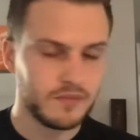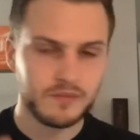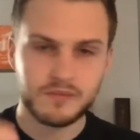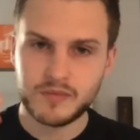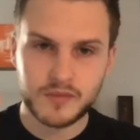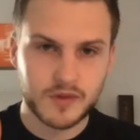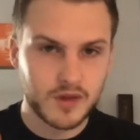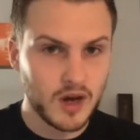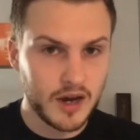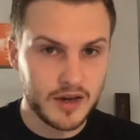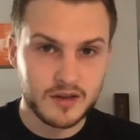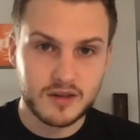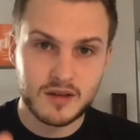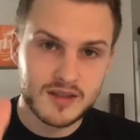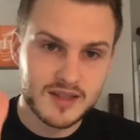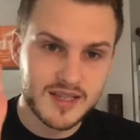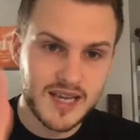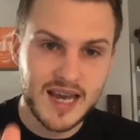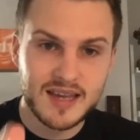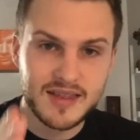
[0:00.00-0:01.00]
guys,
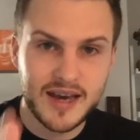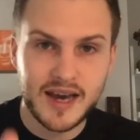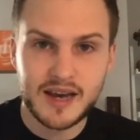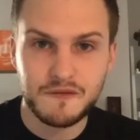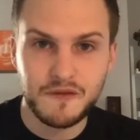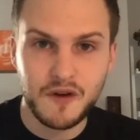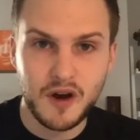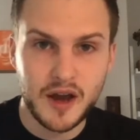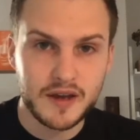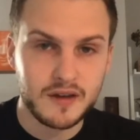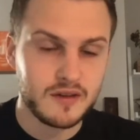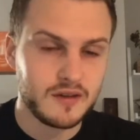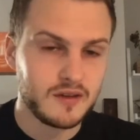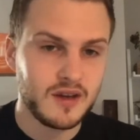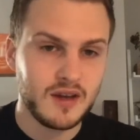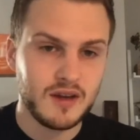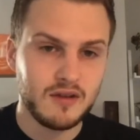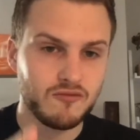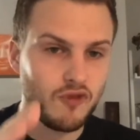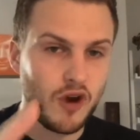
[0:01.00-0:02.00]
take that advice,
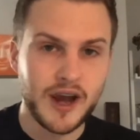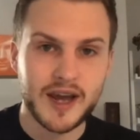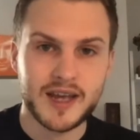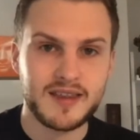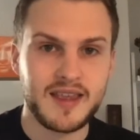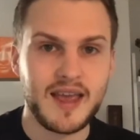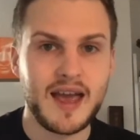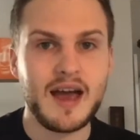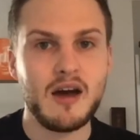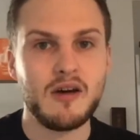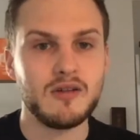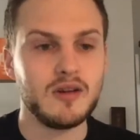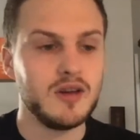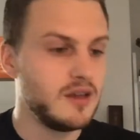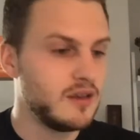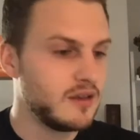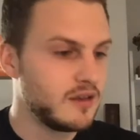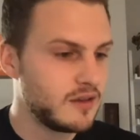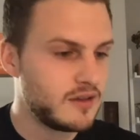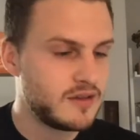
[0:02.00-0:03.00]
write it down,
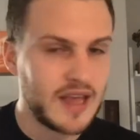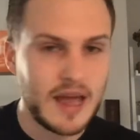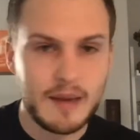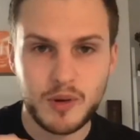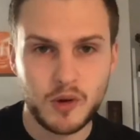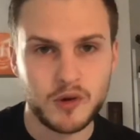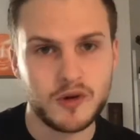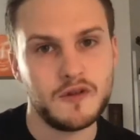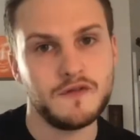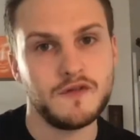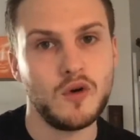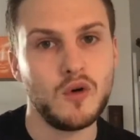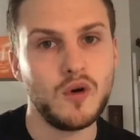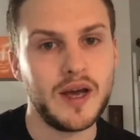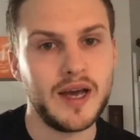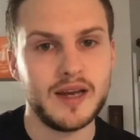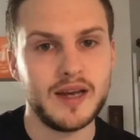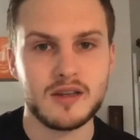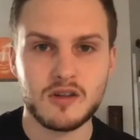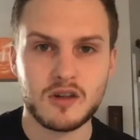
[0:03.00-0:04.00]
stamp it on your
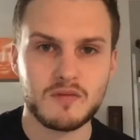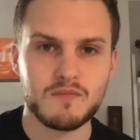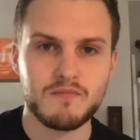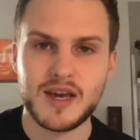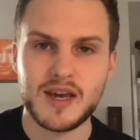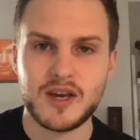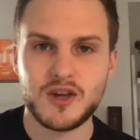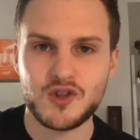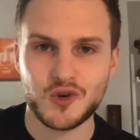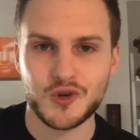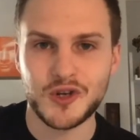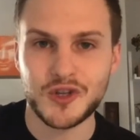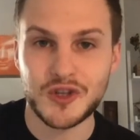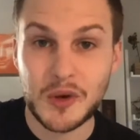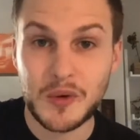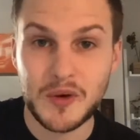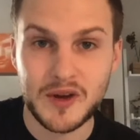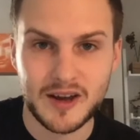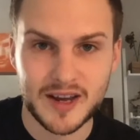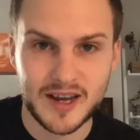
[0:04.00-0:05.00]
forehead, just make sure you
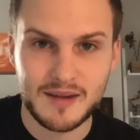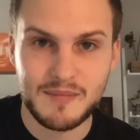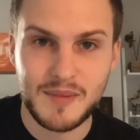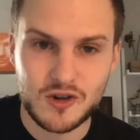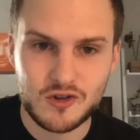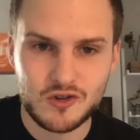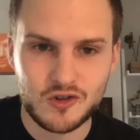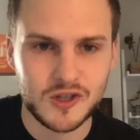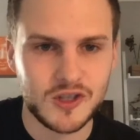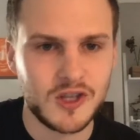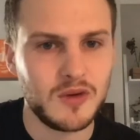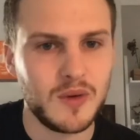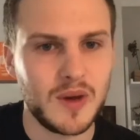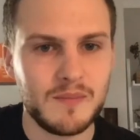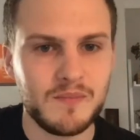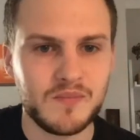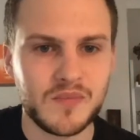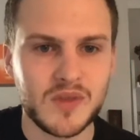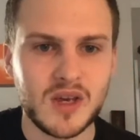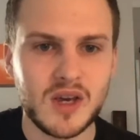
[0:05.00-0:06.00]
do it, okay? Make sure you do
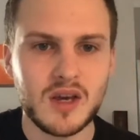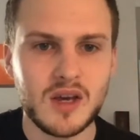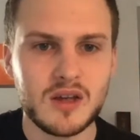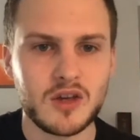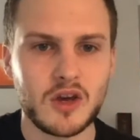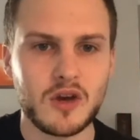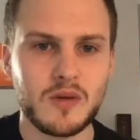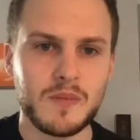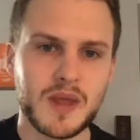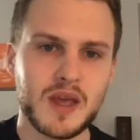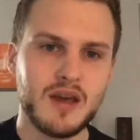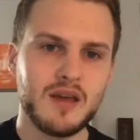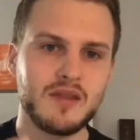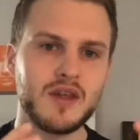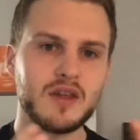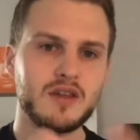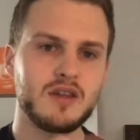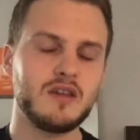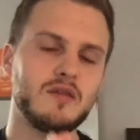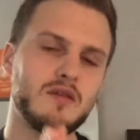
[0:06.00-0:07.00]
it. So
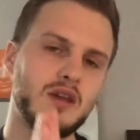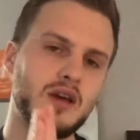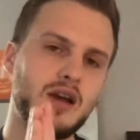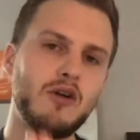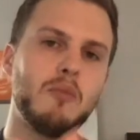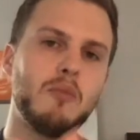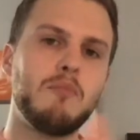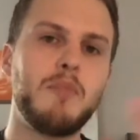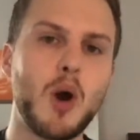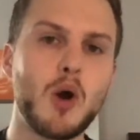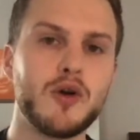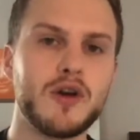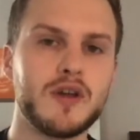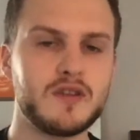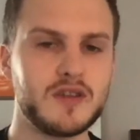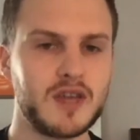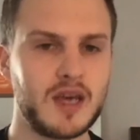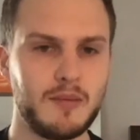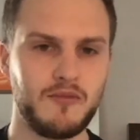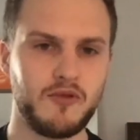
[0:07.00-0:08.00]
this is a little
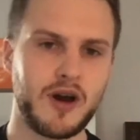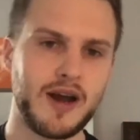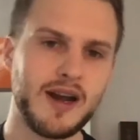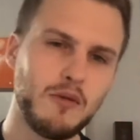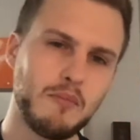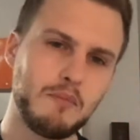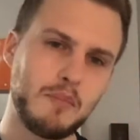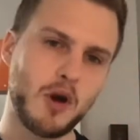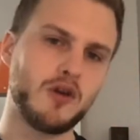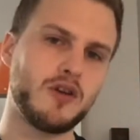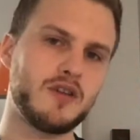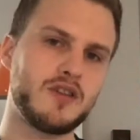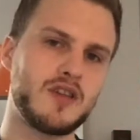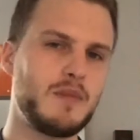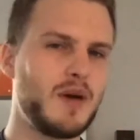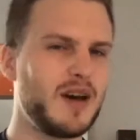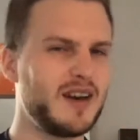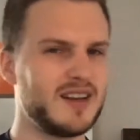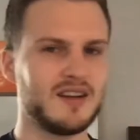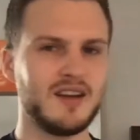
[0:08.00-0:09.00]
bonus tip, right? A little bonus
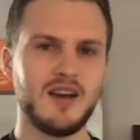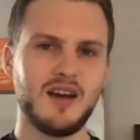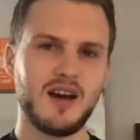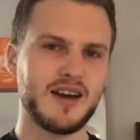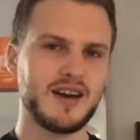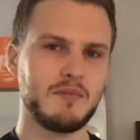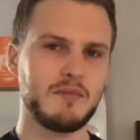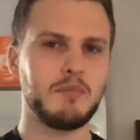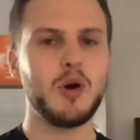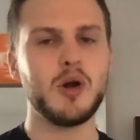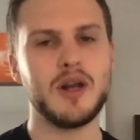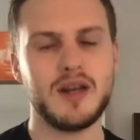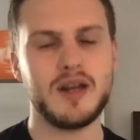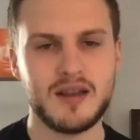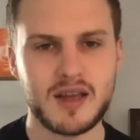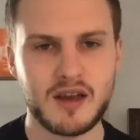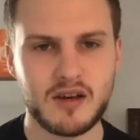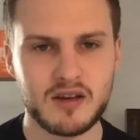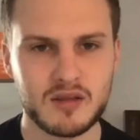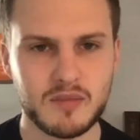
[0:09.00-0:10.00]
tip. I didn't put it
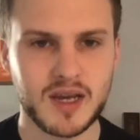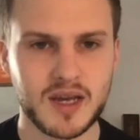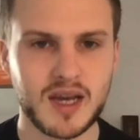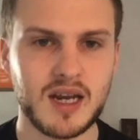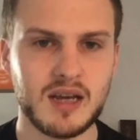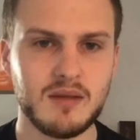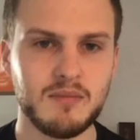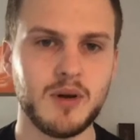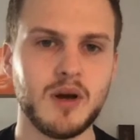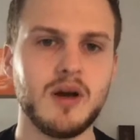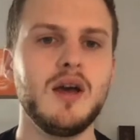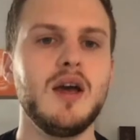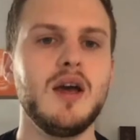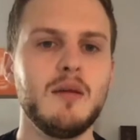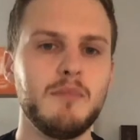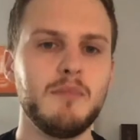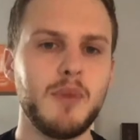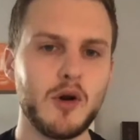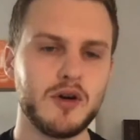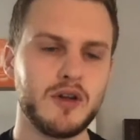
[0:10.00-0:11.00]
in there at the beginning, but
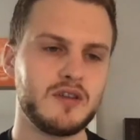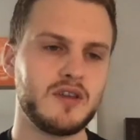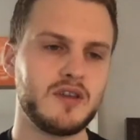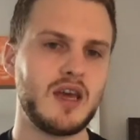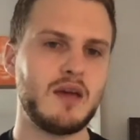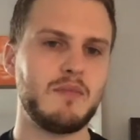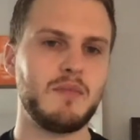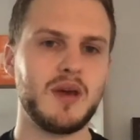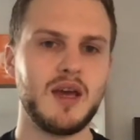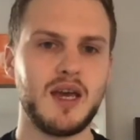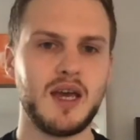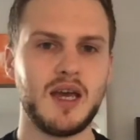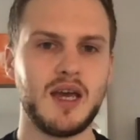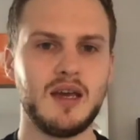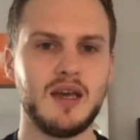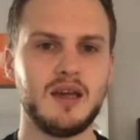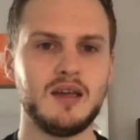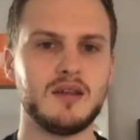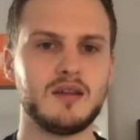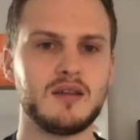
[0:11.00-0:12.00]
bonus tip
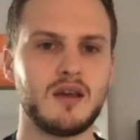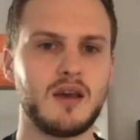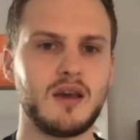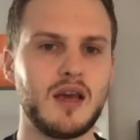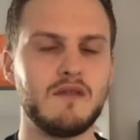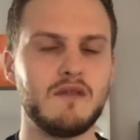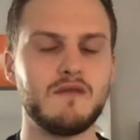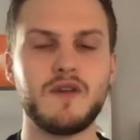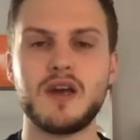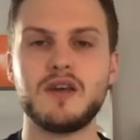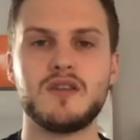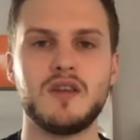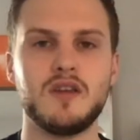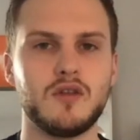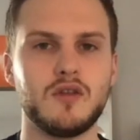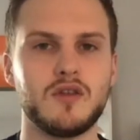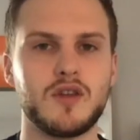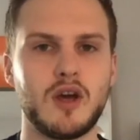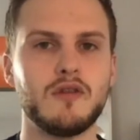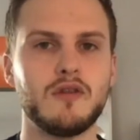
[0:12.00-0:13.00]
is invest in
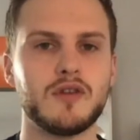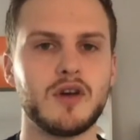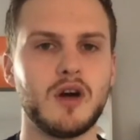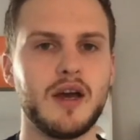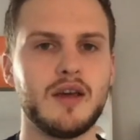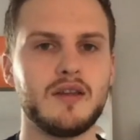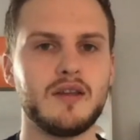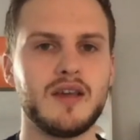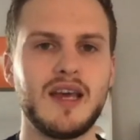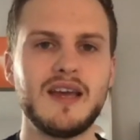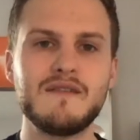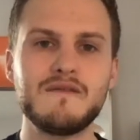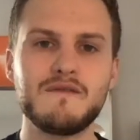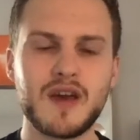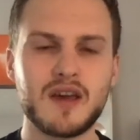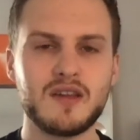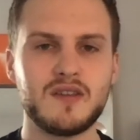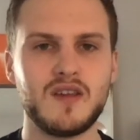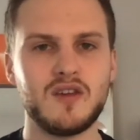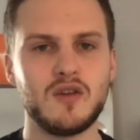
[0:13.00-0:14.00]
yourself, guys.
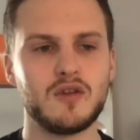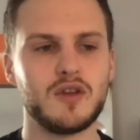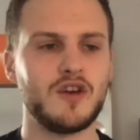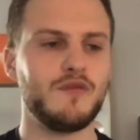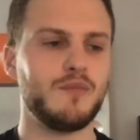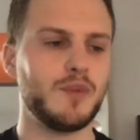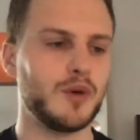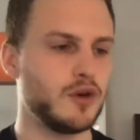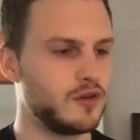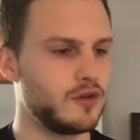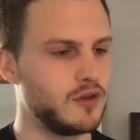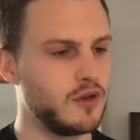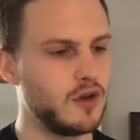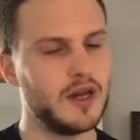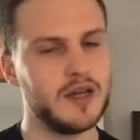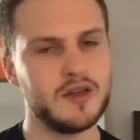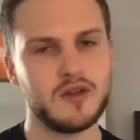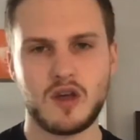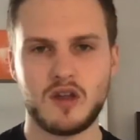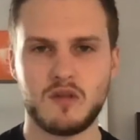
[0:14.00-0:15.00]
Invest in yourself because
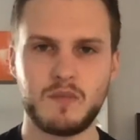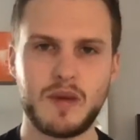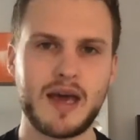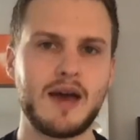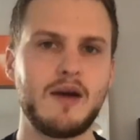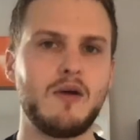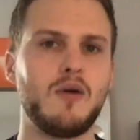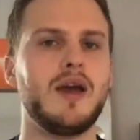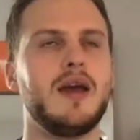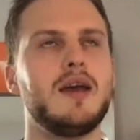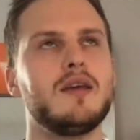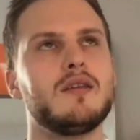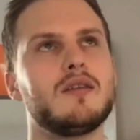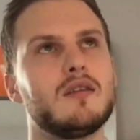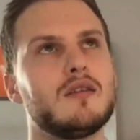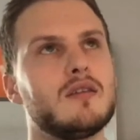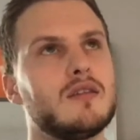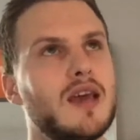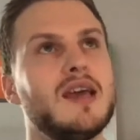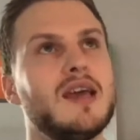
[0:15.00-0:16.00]
knowledge is power. It's a
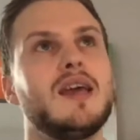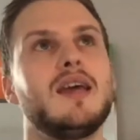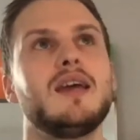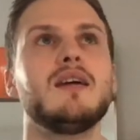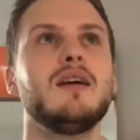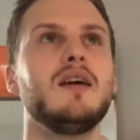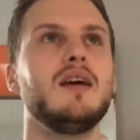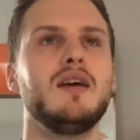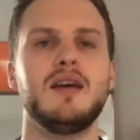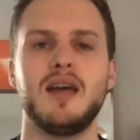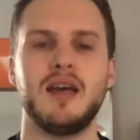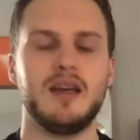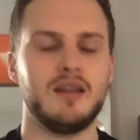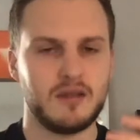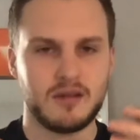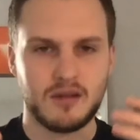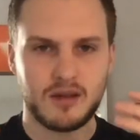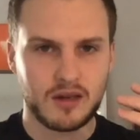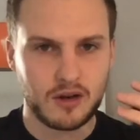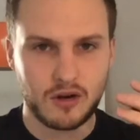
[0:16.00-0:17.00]
saying,
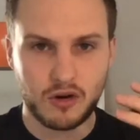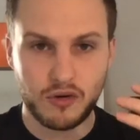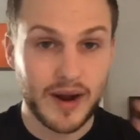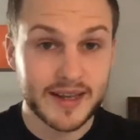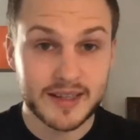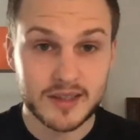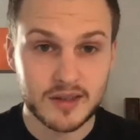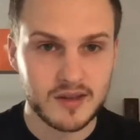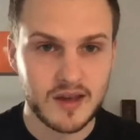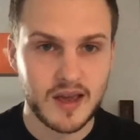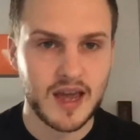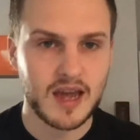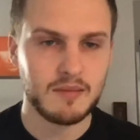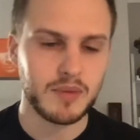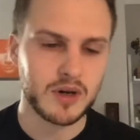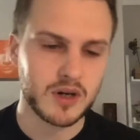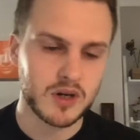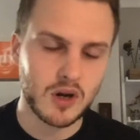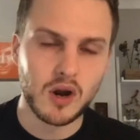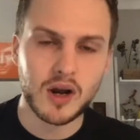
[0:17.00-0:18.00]
it's a correct saying,
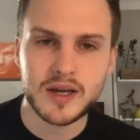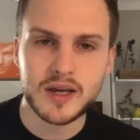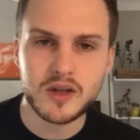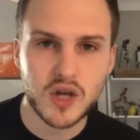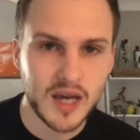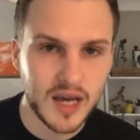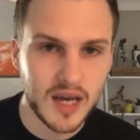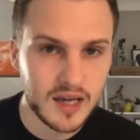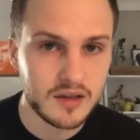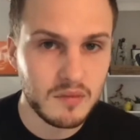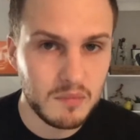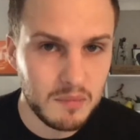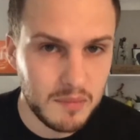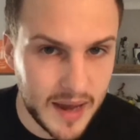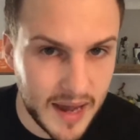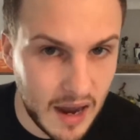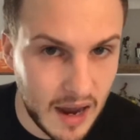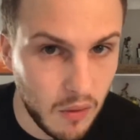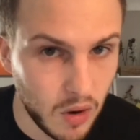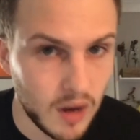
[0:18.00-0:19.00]
but knowledge is
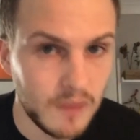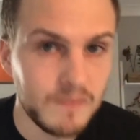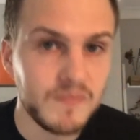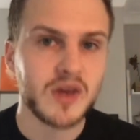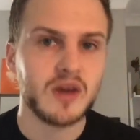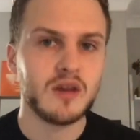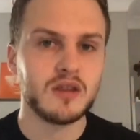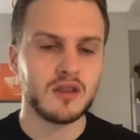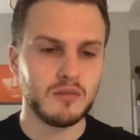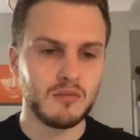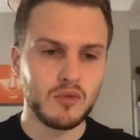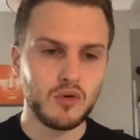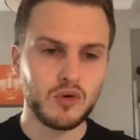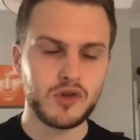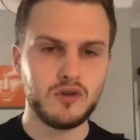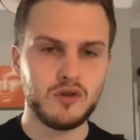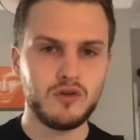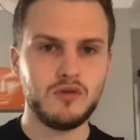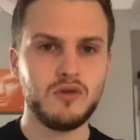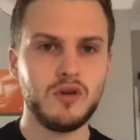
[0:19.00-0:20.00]
power. The more
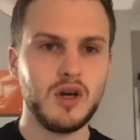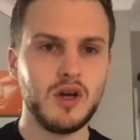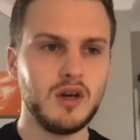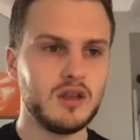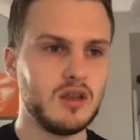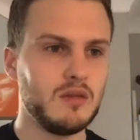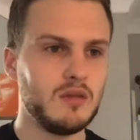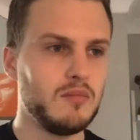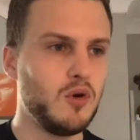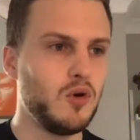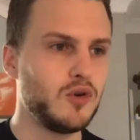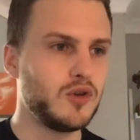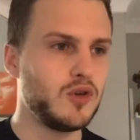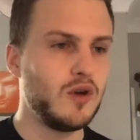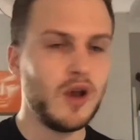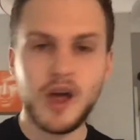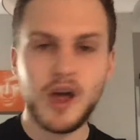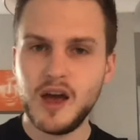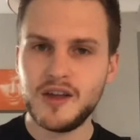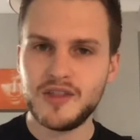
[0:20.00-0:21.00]
you
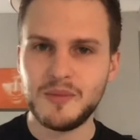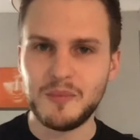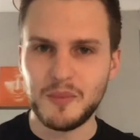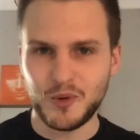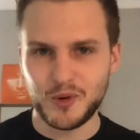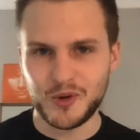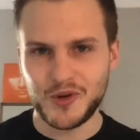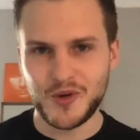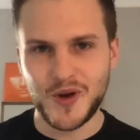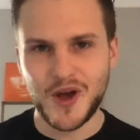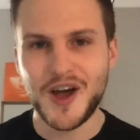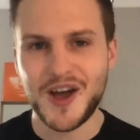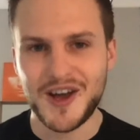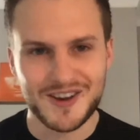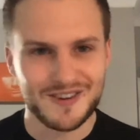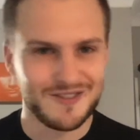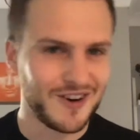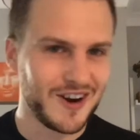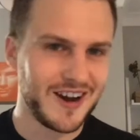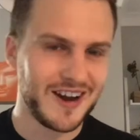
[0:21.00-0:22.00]
learn, the more you
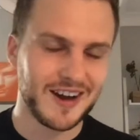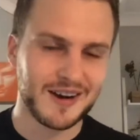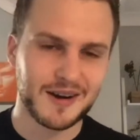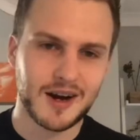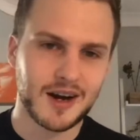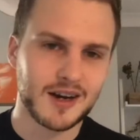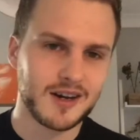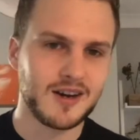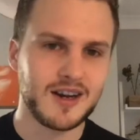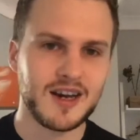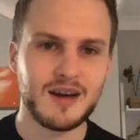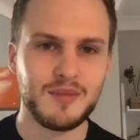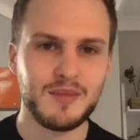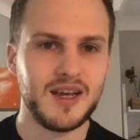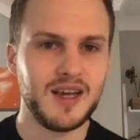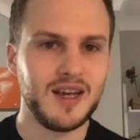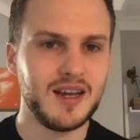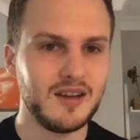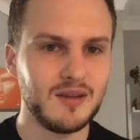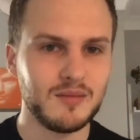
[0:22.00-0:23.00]
earn, right? I don't know how
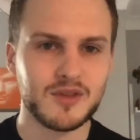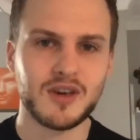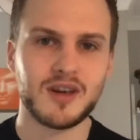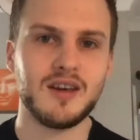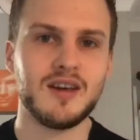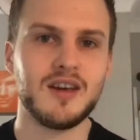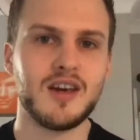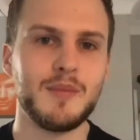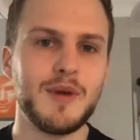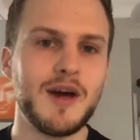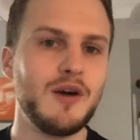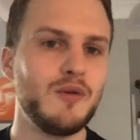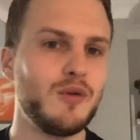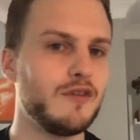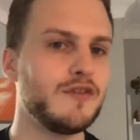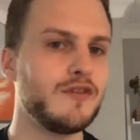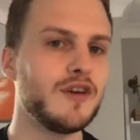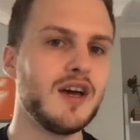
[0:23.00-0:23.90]
many idioms I can come out with.